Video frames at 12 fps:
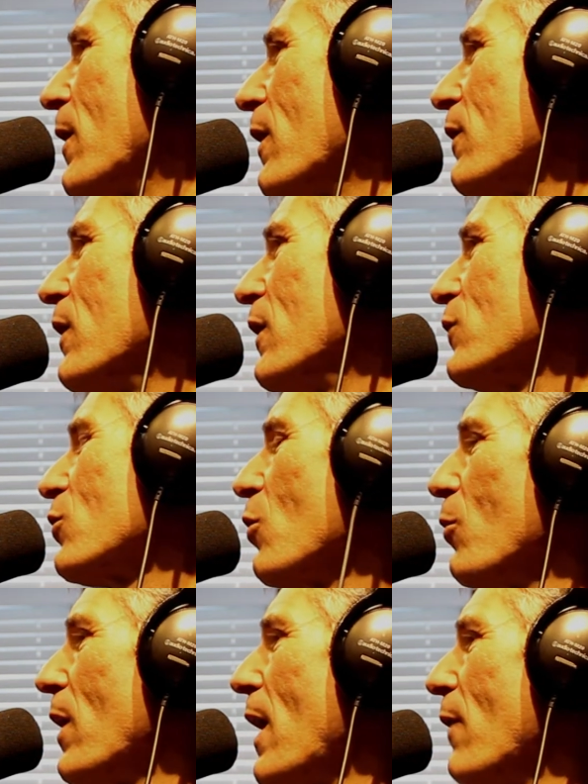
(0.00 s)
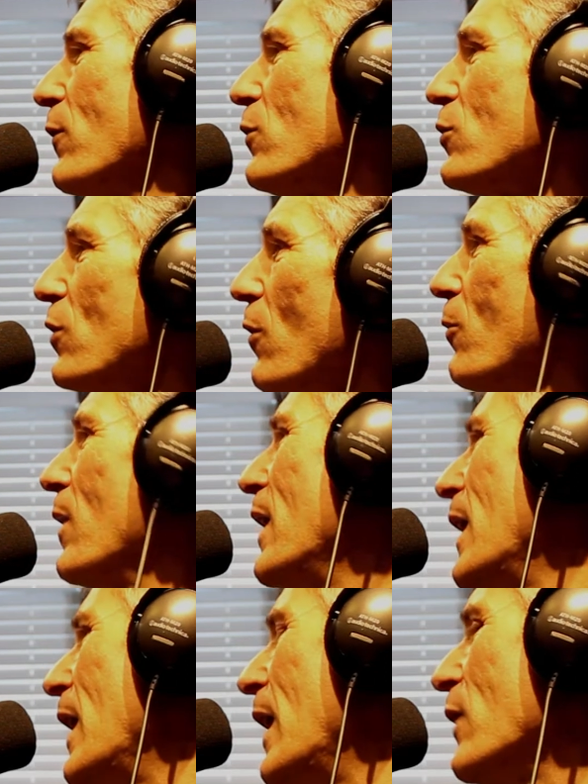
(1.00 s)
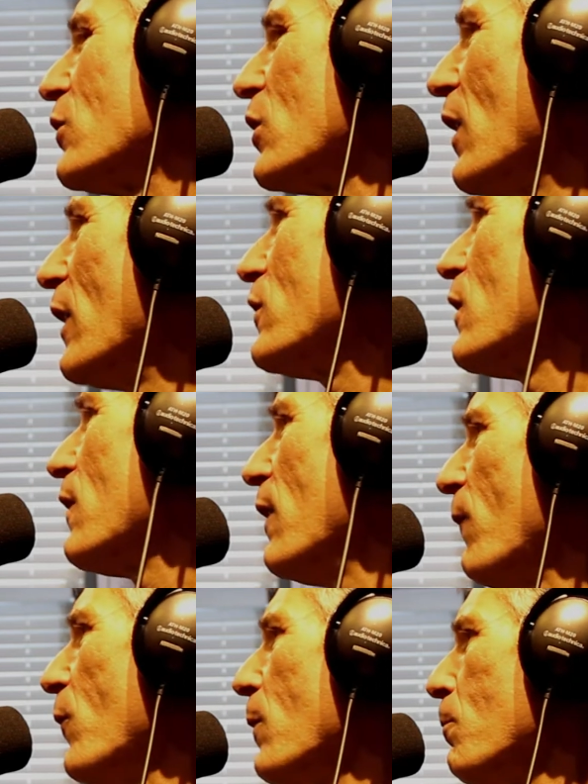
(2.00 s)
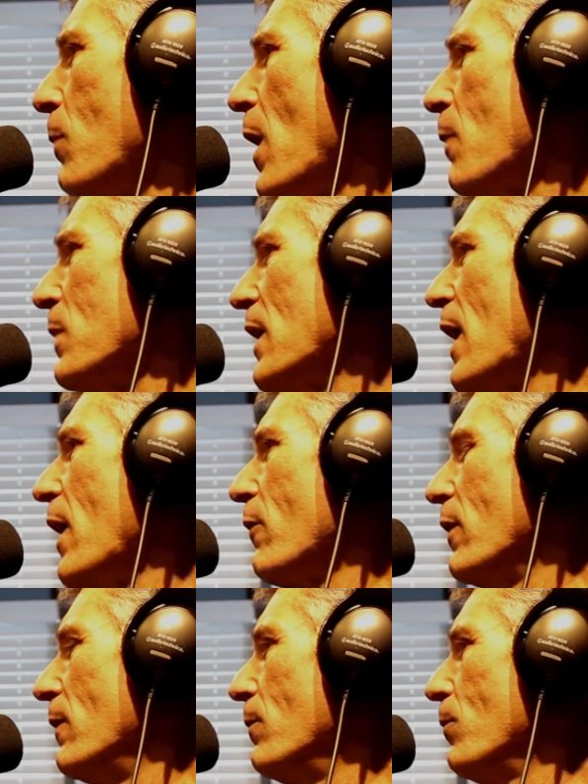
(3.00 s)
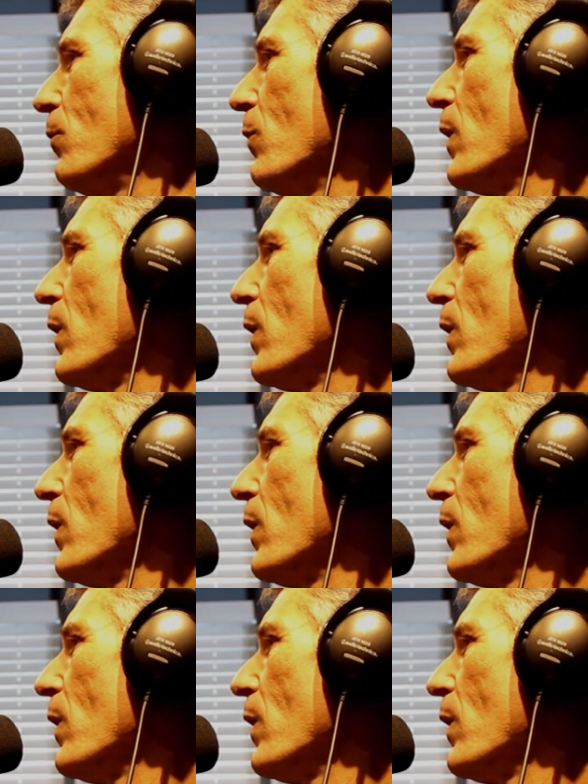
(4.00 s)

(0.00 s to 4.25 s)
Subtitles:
out on disc or what have you. So it's a different Bobby Darin. And